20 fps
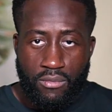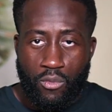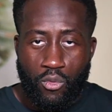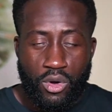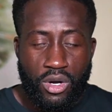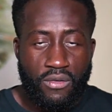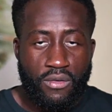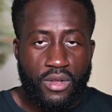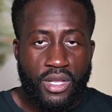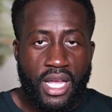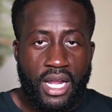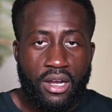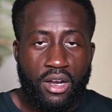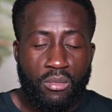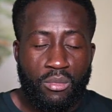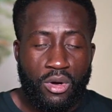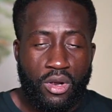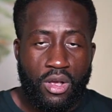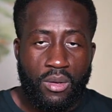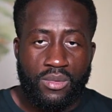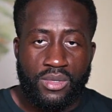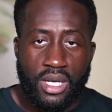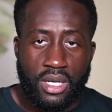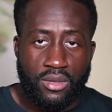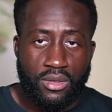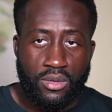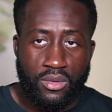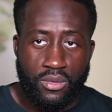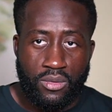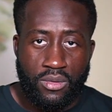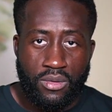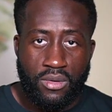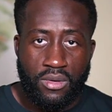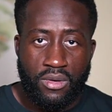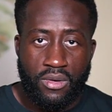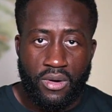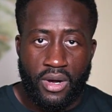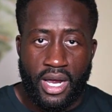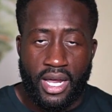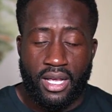that number comes out to,
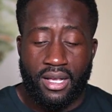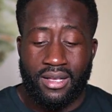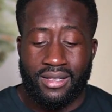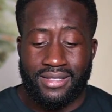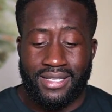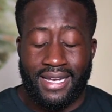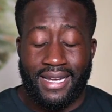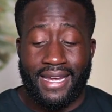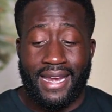right? Because then